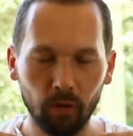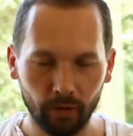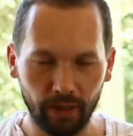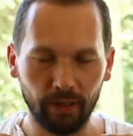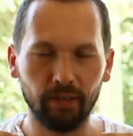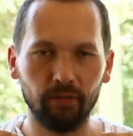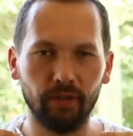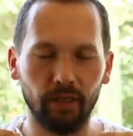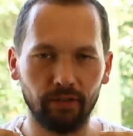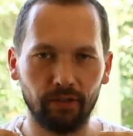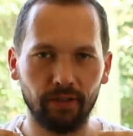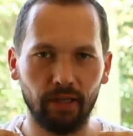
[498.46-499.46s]
Okay, this we
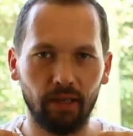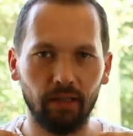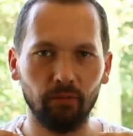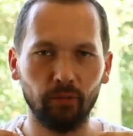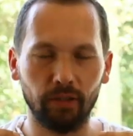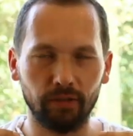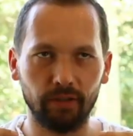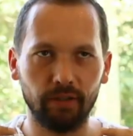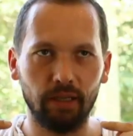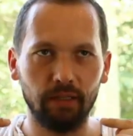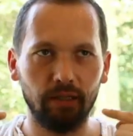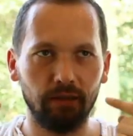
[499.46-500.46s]

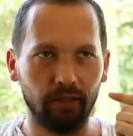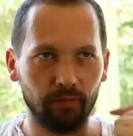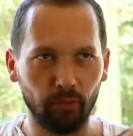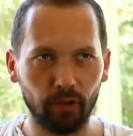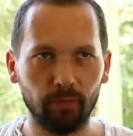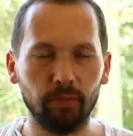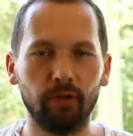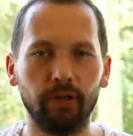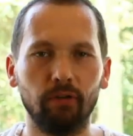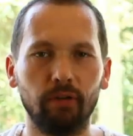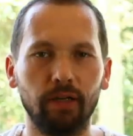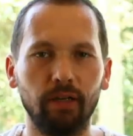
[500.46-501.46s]
understand that, that's body memory
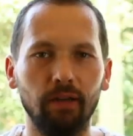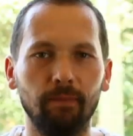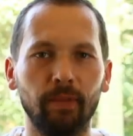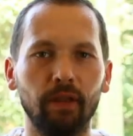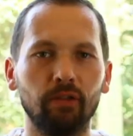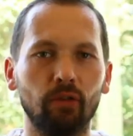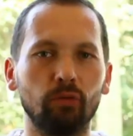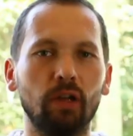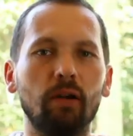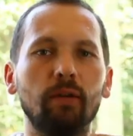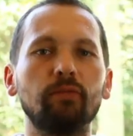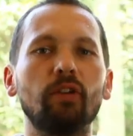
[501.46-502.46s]
already. So
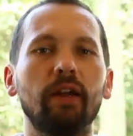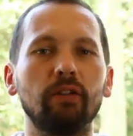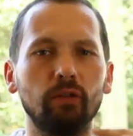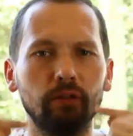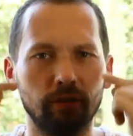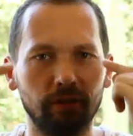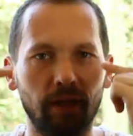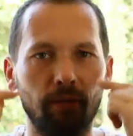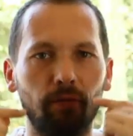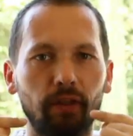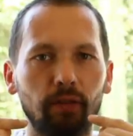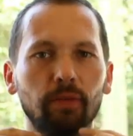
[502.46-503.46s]
now I'm trying doing the same
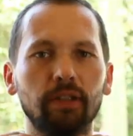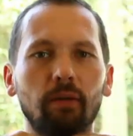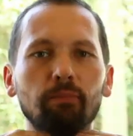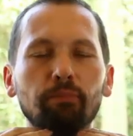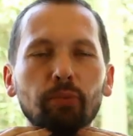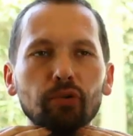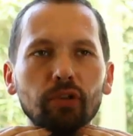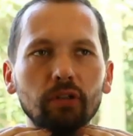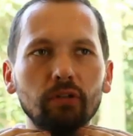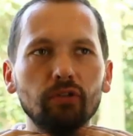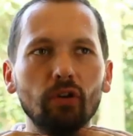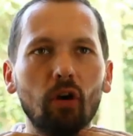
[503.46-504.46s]
thing, but I'm pushing
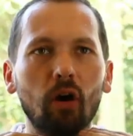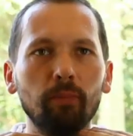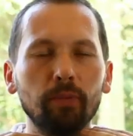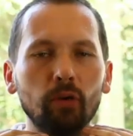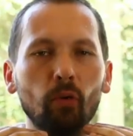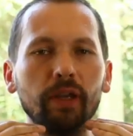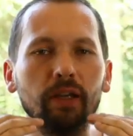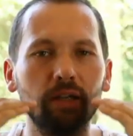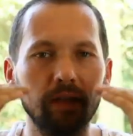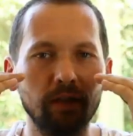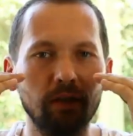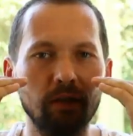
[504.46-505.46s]
the jaw up
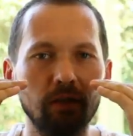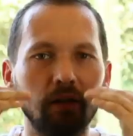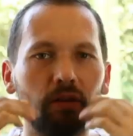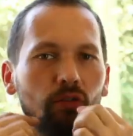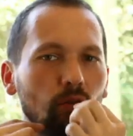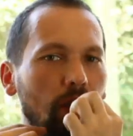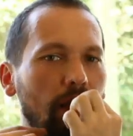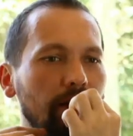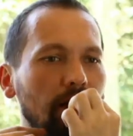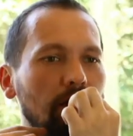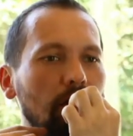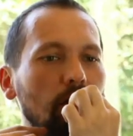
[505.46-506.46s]
quickly here, so I
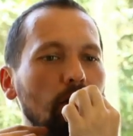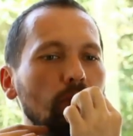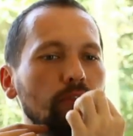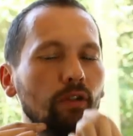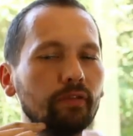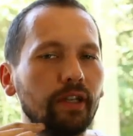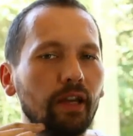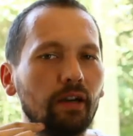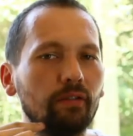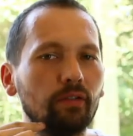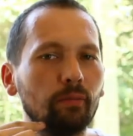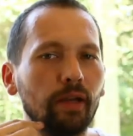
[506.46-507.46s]
got loose of the air
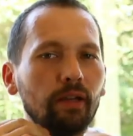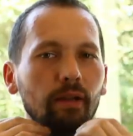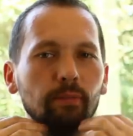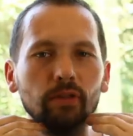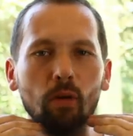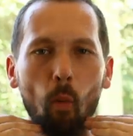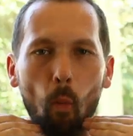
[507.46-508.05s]
from my lips.